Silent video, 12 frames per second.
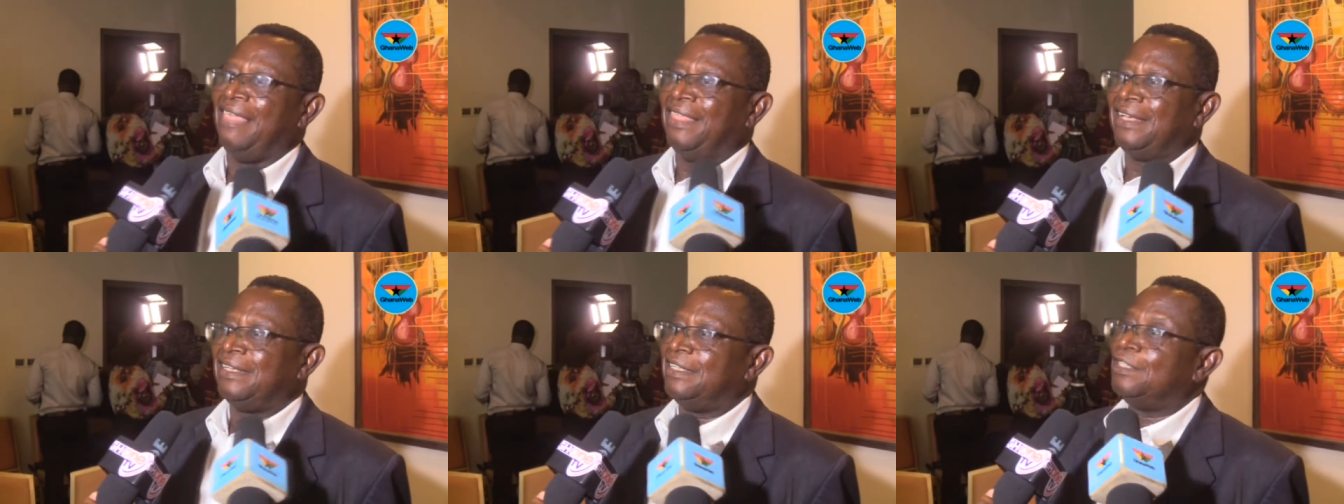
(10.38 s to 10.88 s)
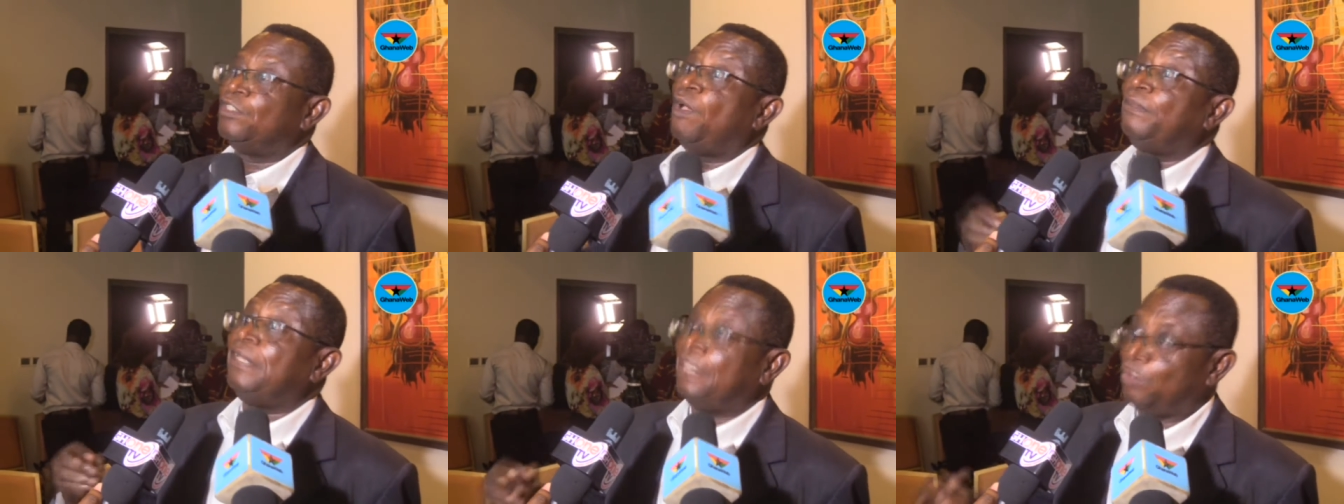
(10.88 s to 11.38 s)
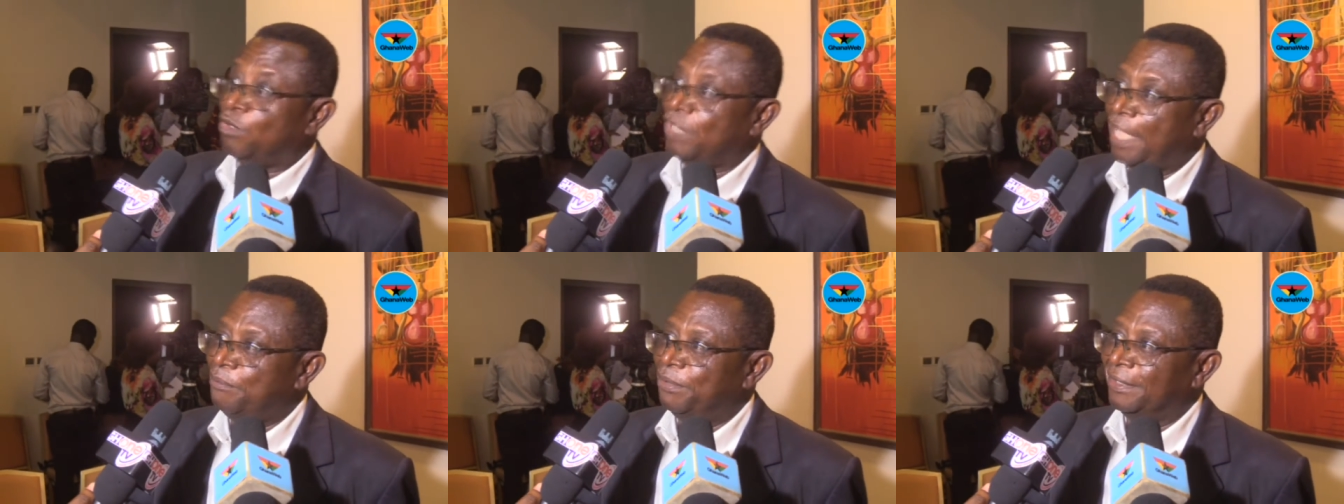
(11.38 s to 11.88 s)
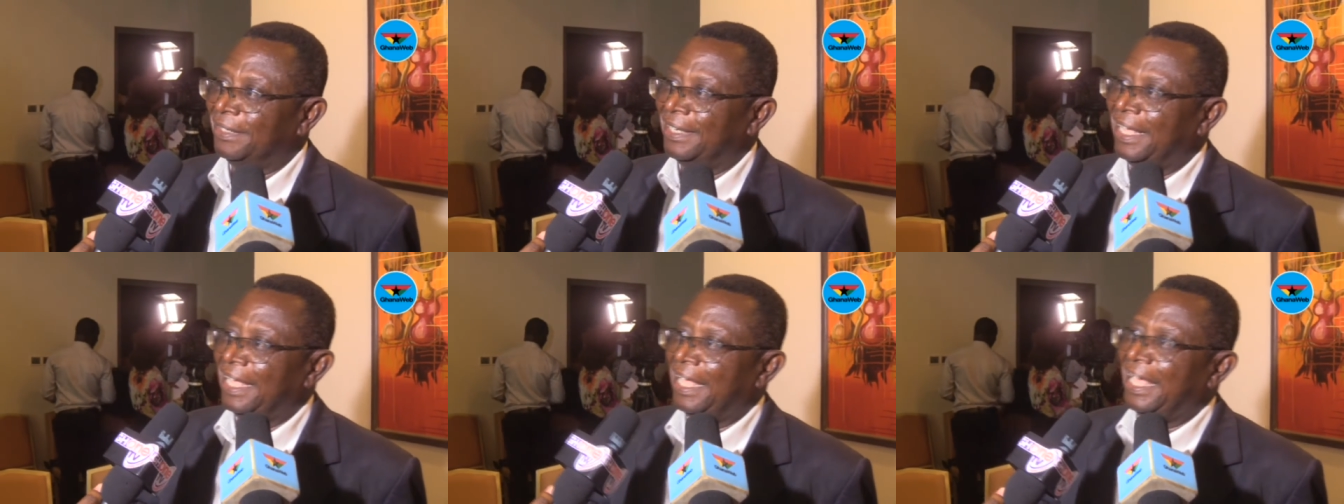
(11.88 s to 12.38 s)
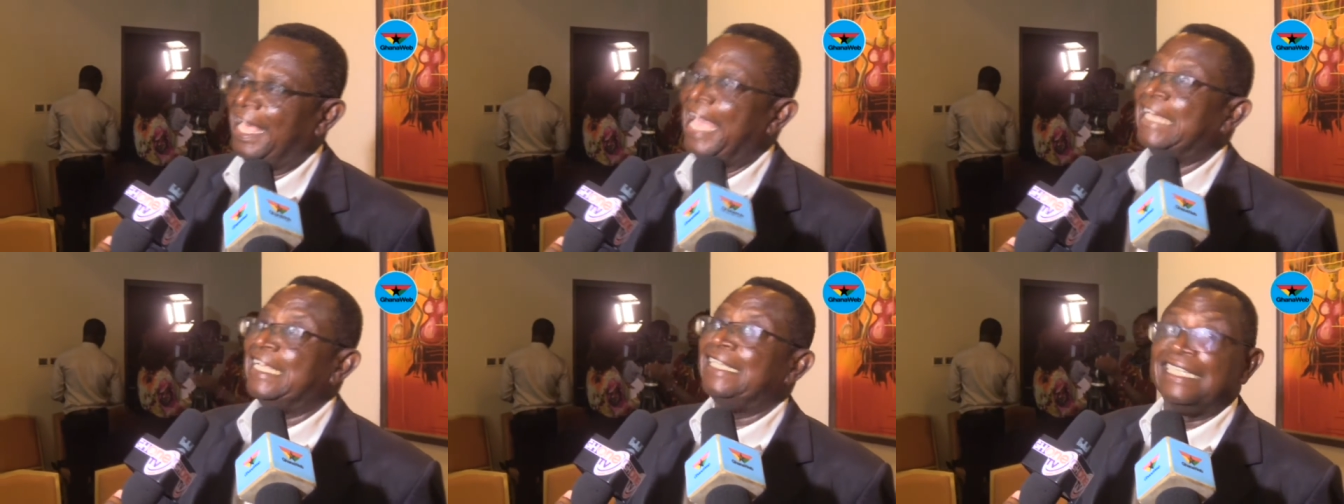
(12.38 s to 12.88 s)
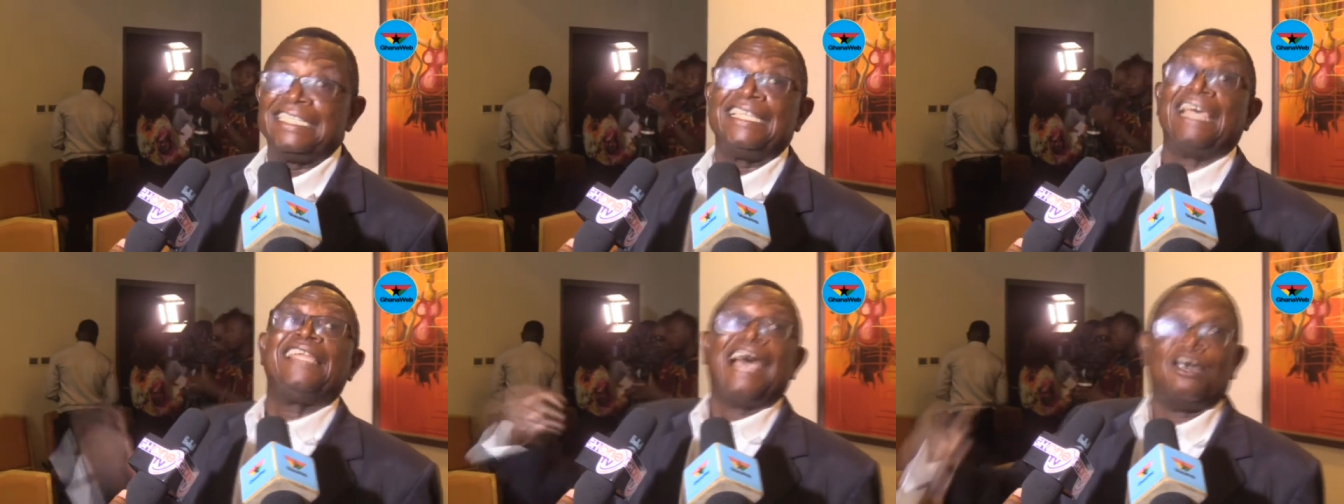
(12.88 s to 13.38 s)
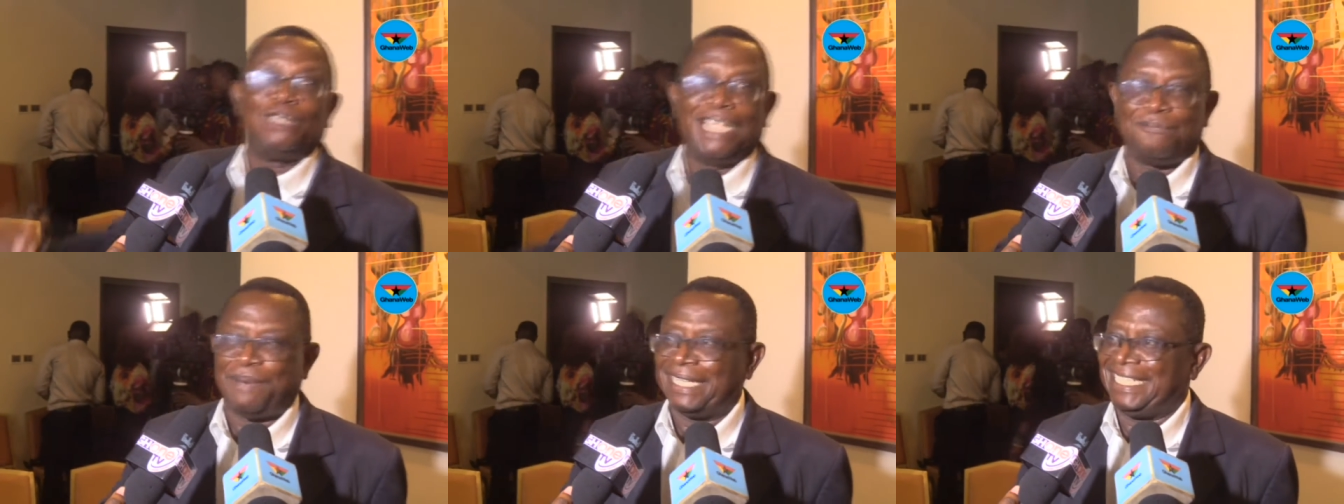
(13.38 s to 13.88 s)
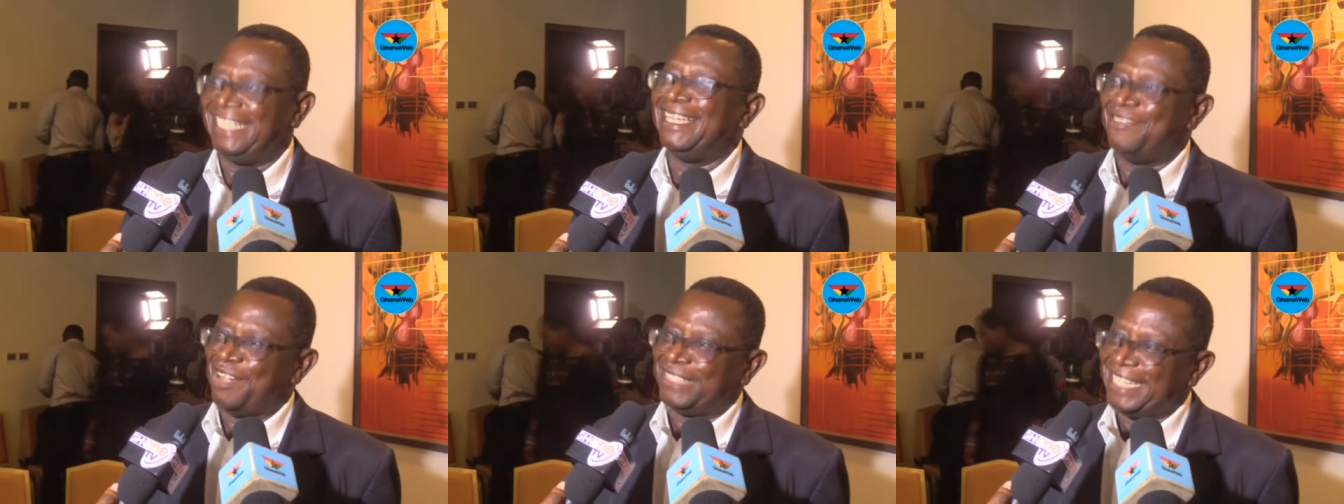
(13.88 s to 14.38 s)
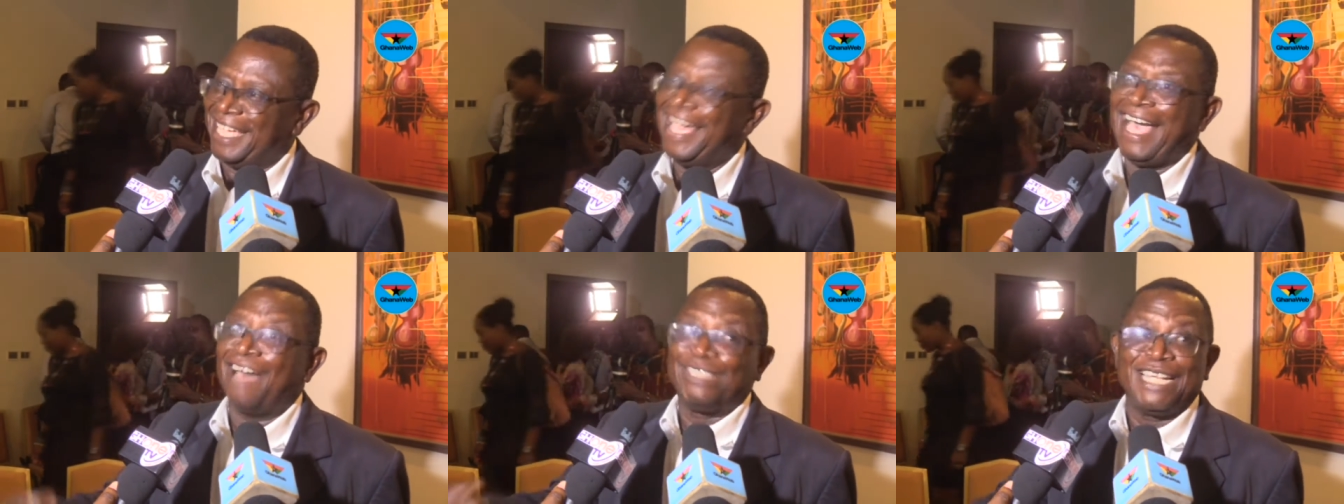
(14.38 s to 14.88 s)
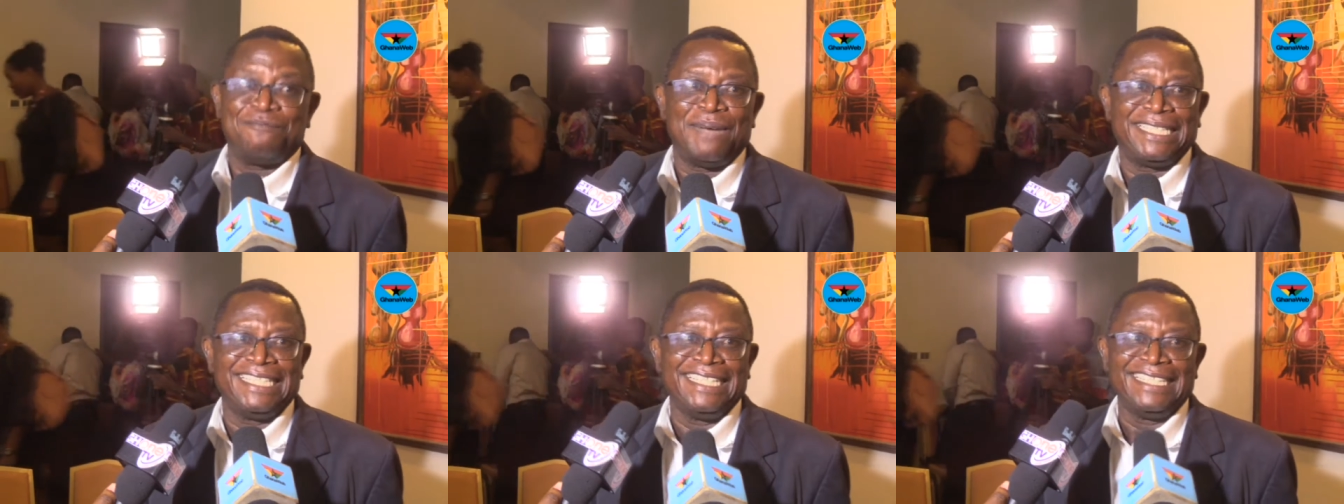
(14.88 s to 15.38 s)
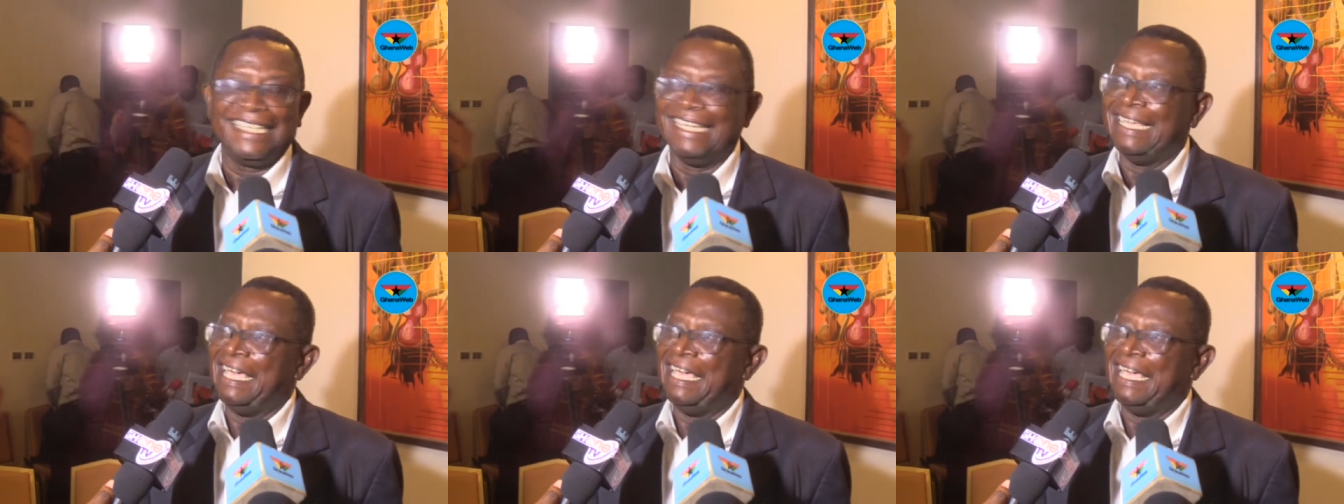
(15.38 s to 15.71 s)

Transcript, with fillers: that something is going to happen, and yet they say that I'll take part. I'll take, I'll take part in it.